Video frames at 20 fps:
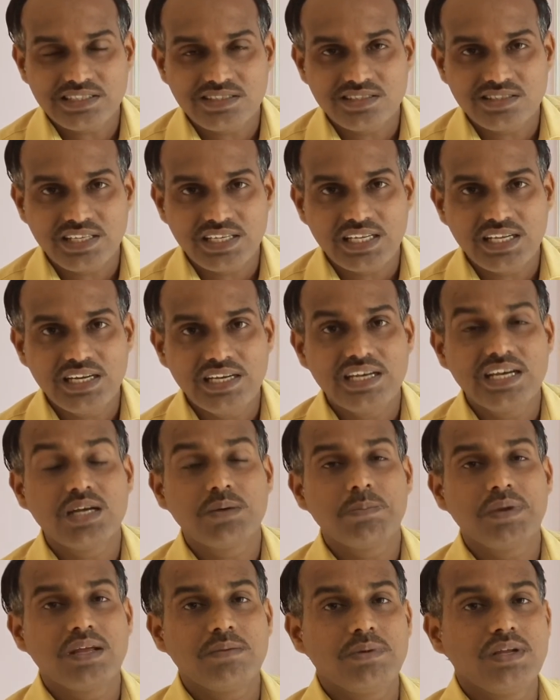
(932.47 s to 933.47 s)
second it
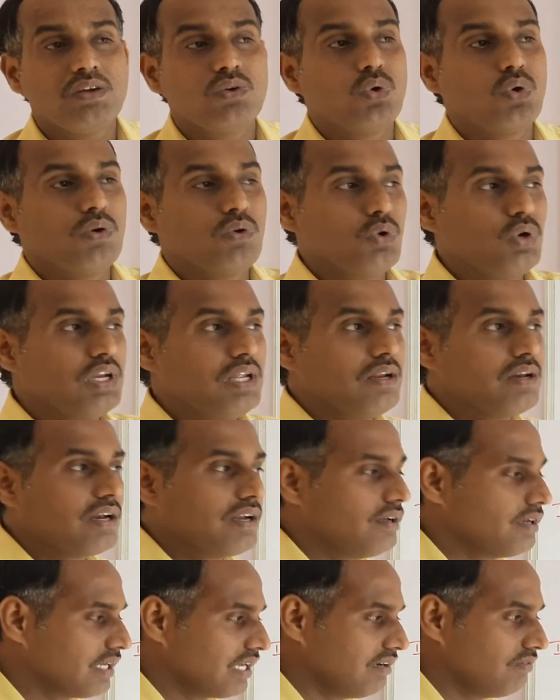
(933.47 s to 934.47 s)
may be only
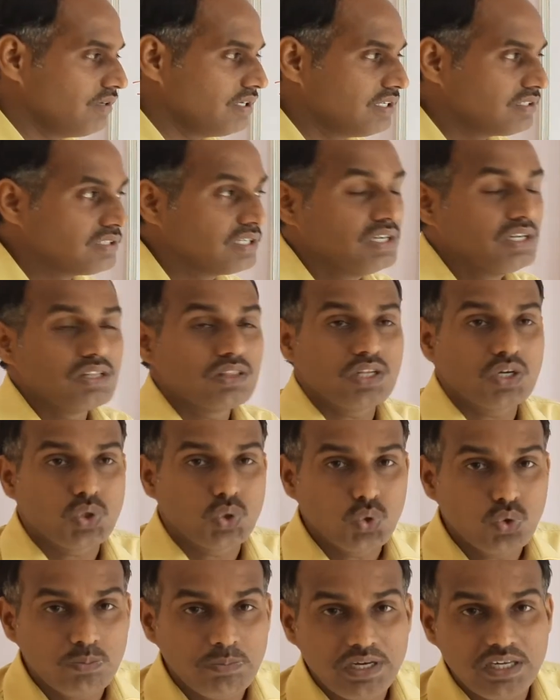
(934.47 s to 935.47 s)
covers the
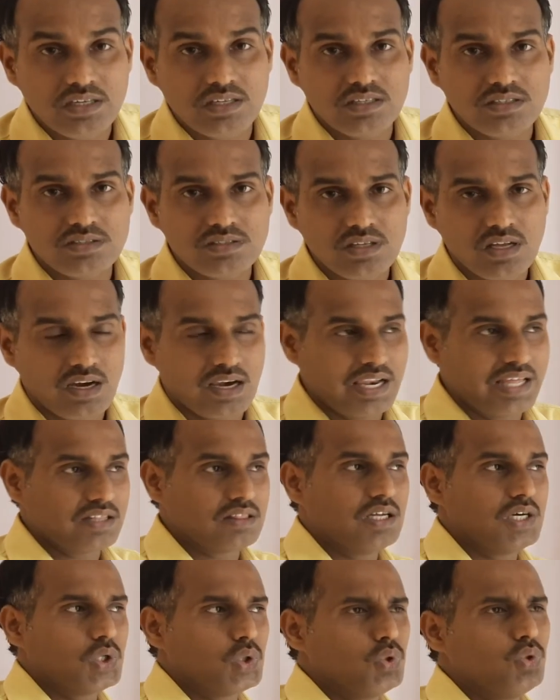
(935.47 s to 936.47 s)
2 meters, like
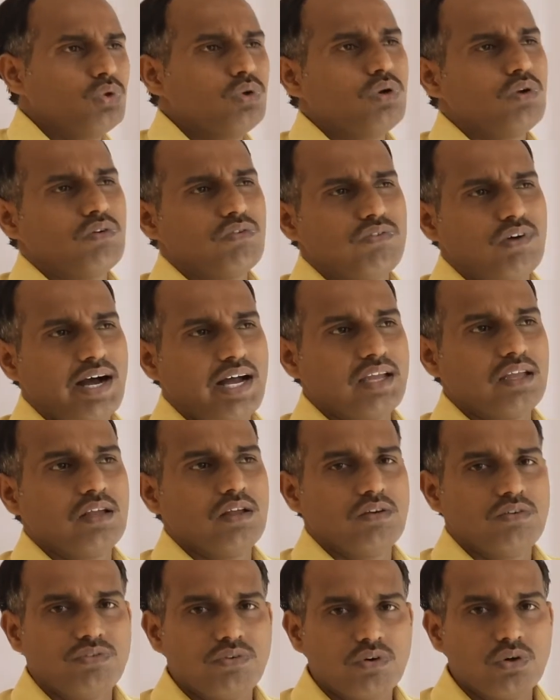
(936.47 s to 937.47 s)
the 2,
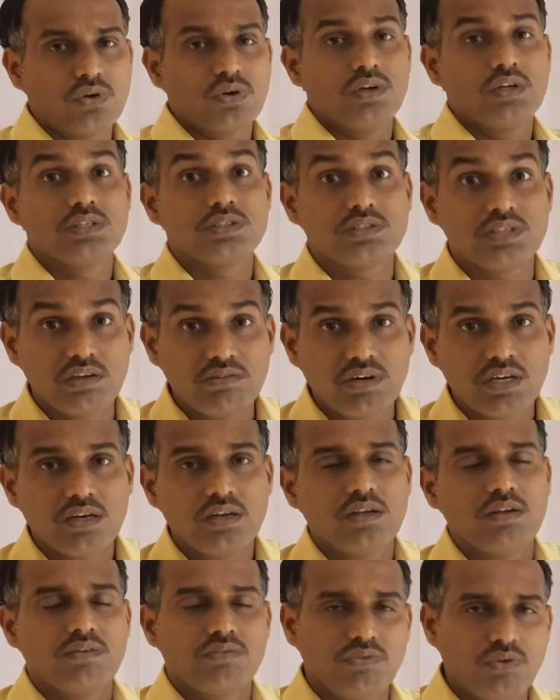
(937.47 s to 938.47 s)
5, 4, 7,
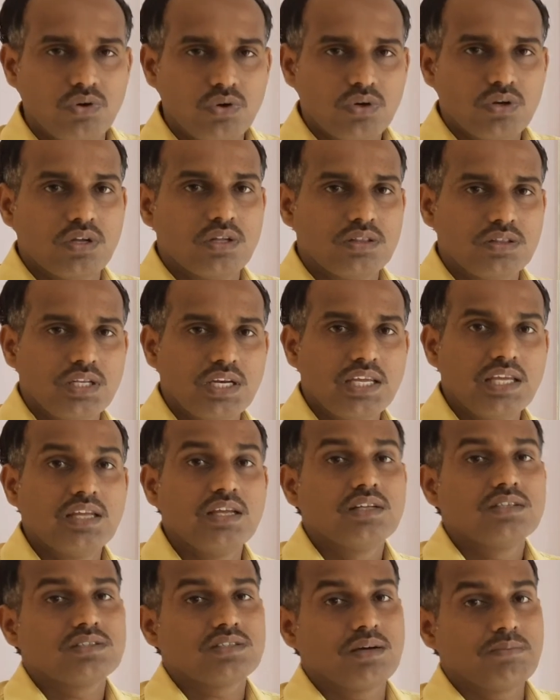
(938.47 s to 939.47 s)
4,
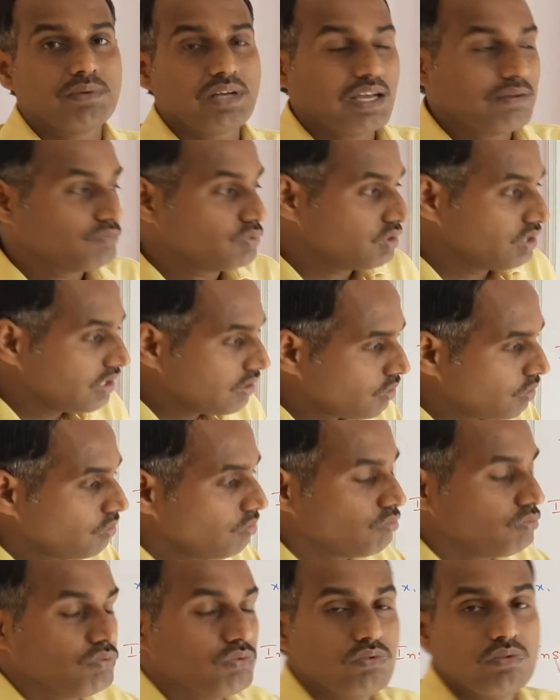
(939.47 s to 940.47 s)
3, sometimes
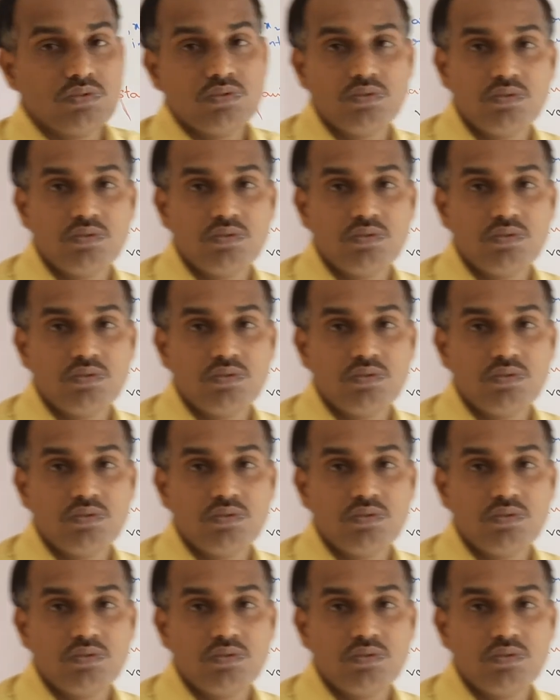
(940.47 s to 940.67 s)
0.